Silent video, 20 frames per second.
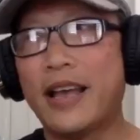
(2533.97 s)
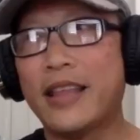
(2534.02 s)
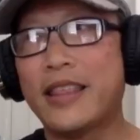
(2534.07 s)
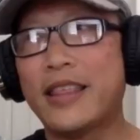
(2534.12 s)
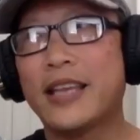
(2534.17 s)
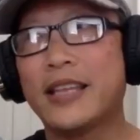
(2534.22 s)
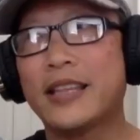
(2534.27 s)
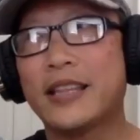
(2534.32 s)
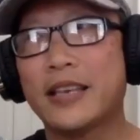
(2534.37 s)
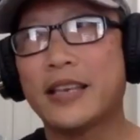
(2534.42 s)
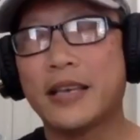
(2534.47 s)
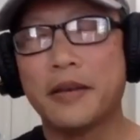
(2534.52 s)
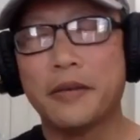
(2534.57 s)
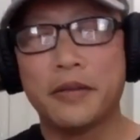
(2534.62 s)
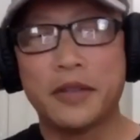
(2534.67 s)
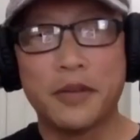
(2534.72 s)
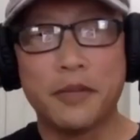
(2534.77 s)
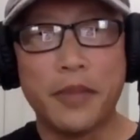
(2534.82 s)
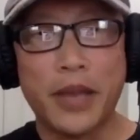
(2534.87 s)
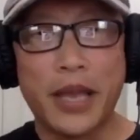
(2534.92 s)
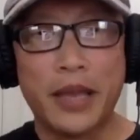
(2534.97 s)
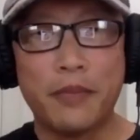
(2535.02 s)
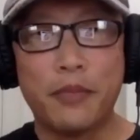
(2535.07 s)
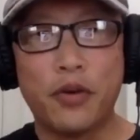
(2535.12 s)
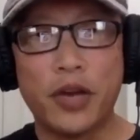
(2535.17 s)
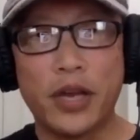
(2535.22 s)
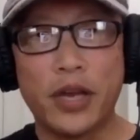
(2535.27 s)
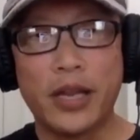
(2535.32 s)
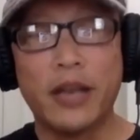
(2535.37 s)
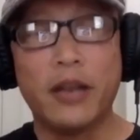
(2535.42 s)
I think the the main
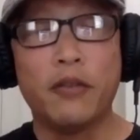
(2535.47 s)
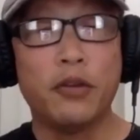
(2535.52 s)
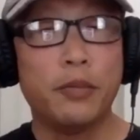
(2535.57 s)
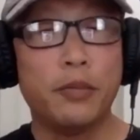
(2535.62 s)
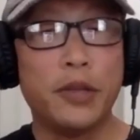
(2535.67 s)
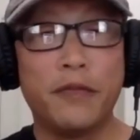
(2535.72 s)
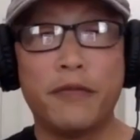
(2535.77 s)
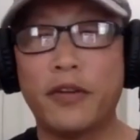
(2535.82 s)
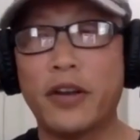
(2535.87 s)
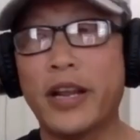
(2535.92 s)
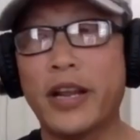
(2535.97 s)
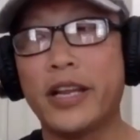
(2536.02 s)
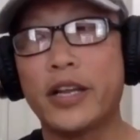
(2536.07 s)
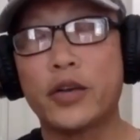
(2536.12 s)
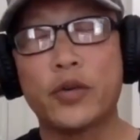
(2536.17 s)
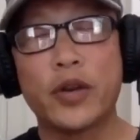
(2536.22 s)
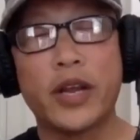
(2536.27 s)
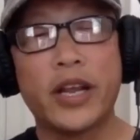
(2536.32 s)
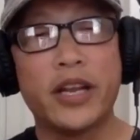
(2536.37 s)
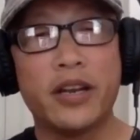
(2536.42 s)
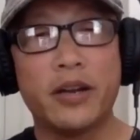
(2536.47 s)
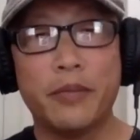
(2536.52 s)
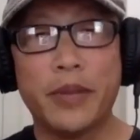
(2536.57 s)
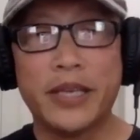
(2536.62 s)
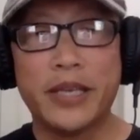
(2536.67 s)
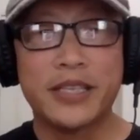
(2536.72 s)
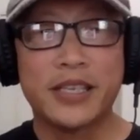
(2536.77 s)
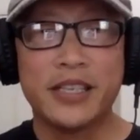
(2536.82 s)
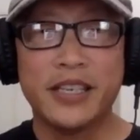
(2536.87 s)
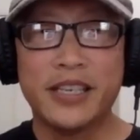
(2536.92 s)
point, and it would be for any creator,
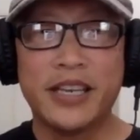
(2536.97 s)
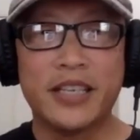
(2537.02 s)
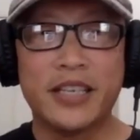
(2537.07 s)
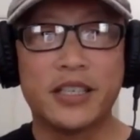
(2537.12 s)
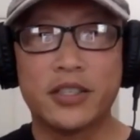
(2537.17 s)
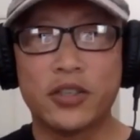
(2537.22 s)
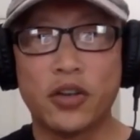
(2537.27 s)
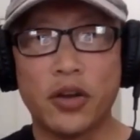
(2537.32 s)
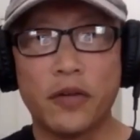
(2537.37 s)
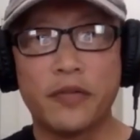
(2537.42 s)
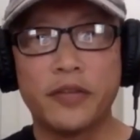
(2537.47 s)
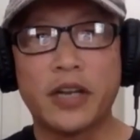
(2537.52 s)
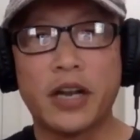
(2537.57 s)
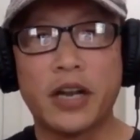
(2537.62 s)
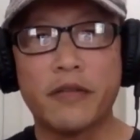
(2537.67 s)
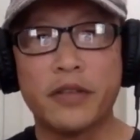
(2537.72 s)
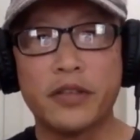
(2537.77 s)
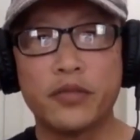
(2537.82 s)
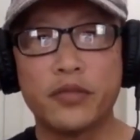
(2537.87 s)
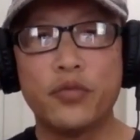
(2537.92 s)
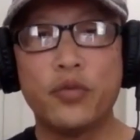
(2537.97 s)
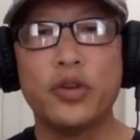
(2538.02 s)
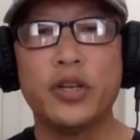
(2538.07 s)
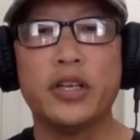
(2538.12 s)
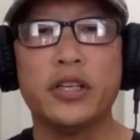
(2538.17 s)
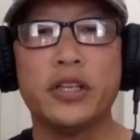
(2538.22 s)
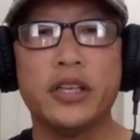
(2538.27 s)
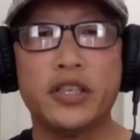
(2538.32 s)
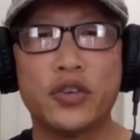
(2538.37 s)
basically, not just toy photography, is really okay.